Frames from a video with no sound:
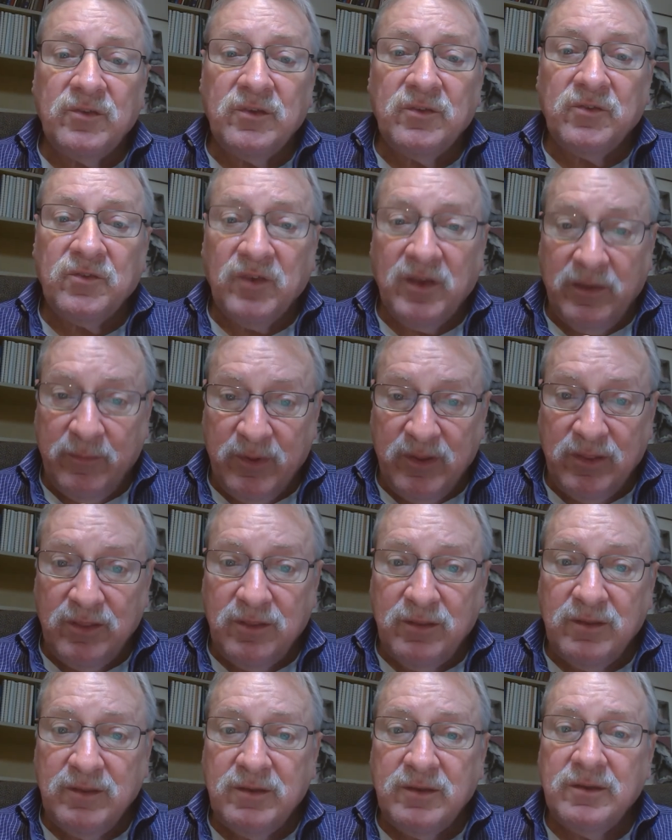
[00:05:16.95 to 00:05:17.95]

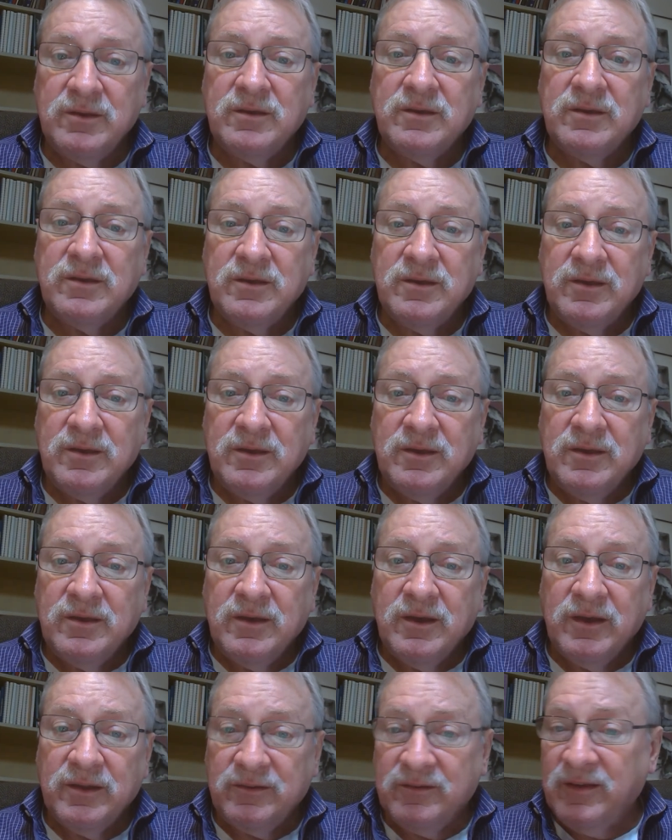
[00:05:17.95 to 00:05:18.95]
Sabbath,
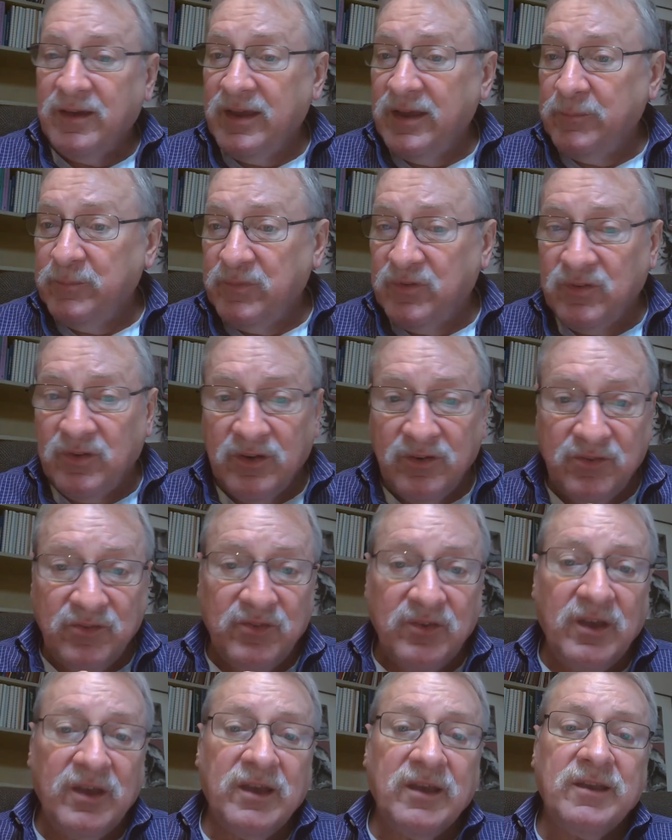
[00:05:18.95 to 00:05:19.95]
a time set
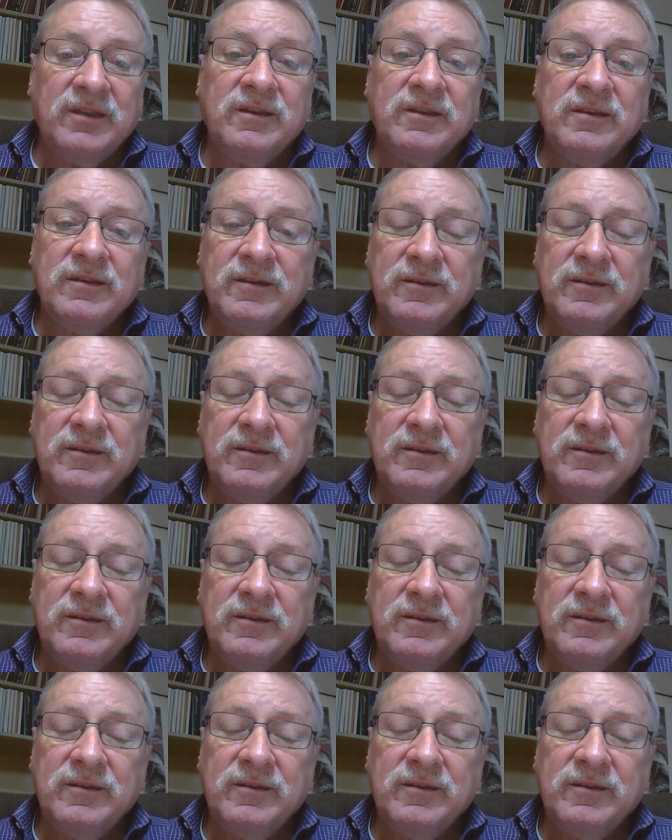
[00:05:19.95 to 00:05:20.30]
aside.